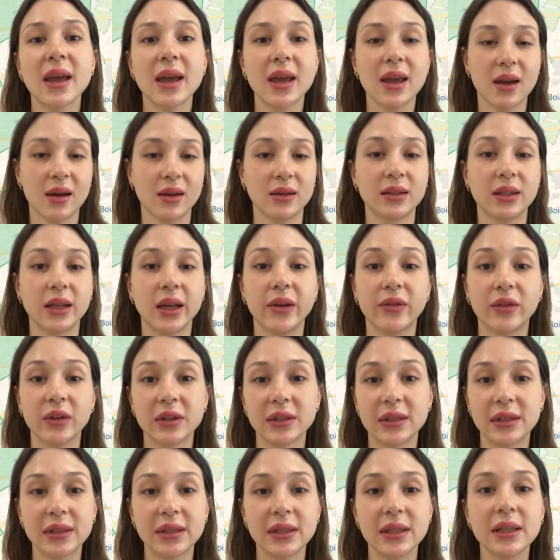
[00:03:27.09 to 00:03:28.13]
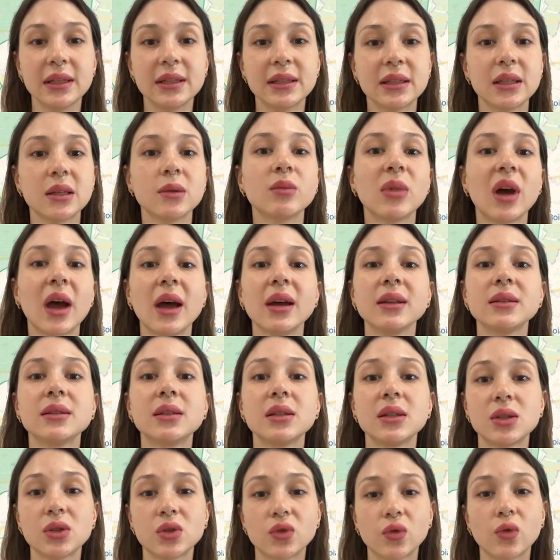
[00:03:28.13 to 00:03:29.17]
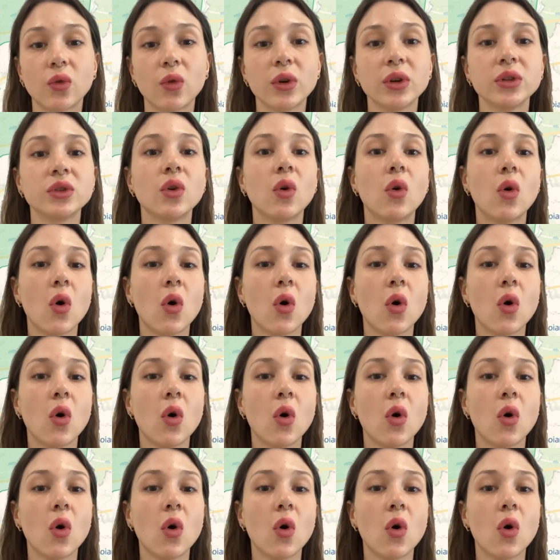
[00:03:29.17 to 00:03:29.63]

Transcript: air defense system had destroyed